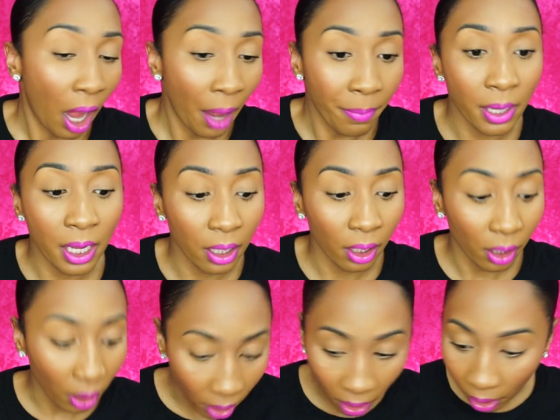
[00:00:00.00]
I mean,
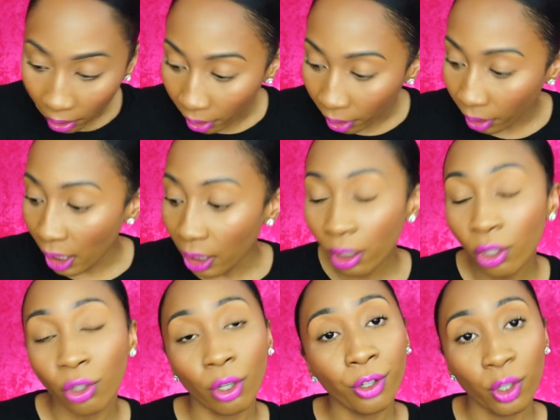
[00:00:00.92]
in
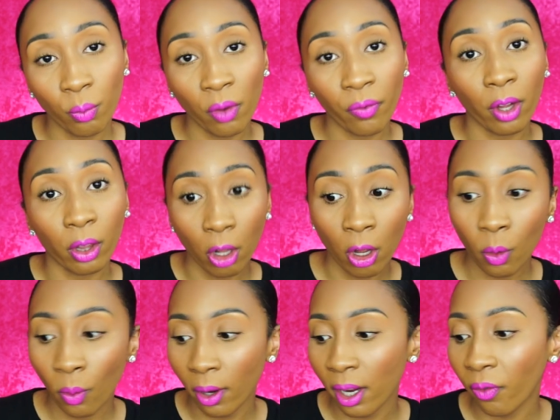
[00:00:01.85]
conjunction with a
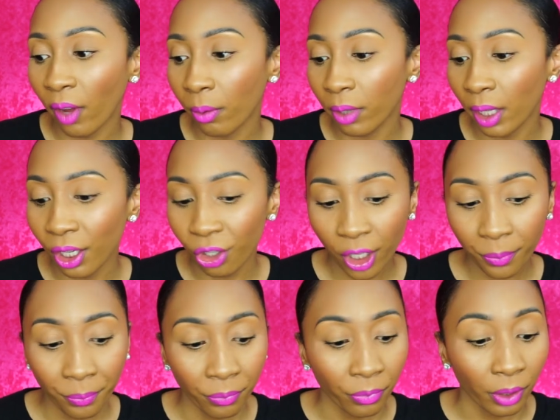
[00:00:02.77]
long wearing
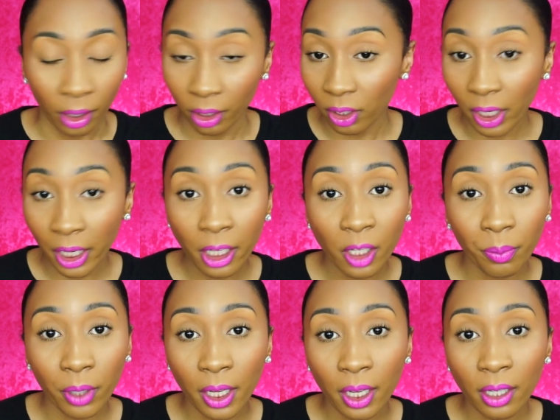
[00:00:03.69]
foundation, setting
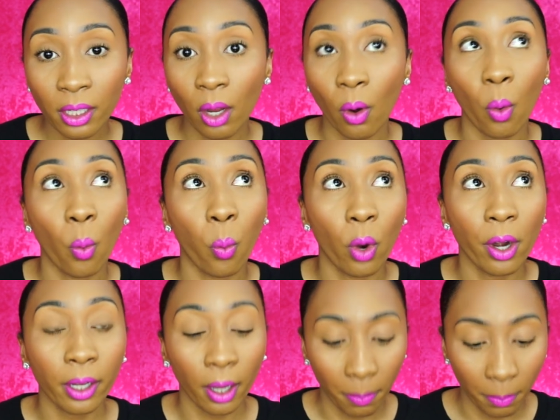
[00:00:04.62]
sprays
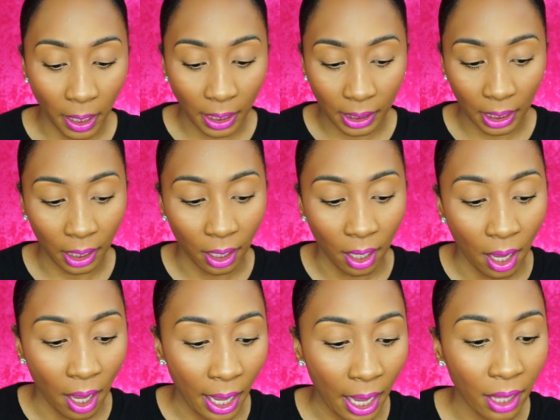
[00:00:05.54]
work amazing.
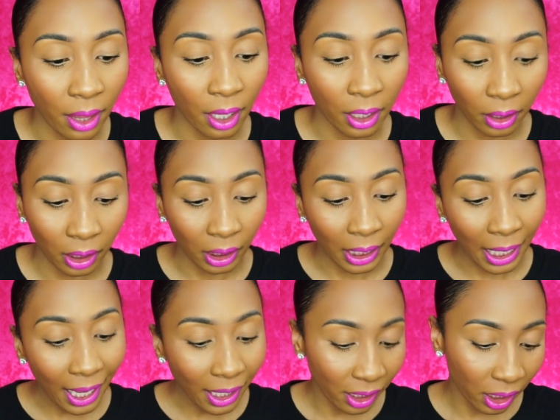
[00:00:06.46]
And then
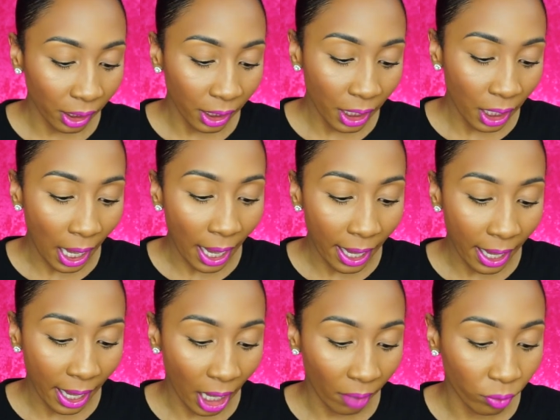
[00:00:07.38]
lastly, I
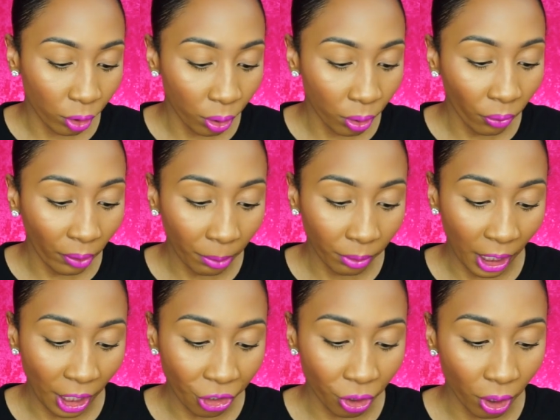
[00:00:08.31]
have two
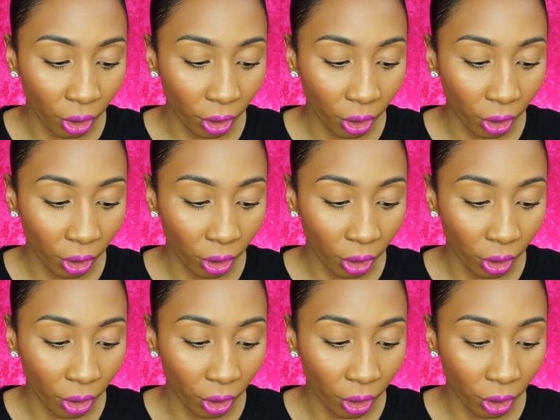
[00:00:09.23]
foundation